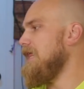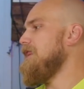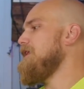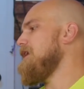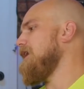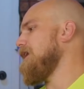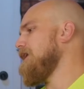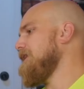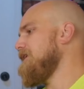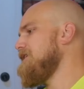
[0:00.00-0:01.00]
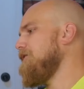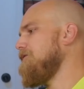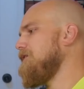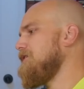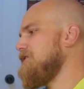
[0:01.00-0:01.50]
The, uh, the
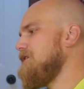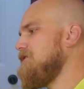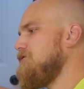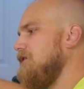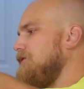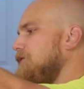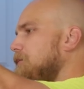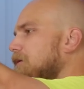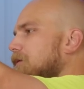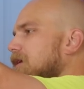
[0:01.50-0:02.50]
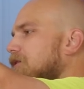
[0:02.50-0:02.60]
tilt function struggles a little bit with the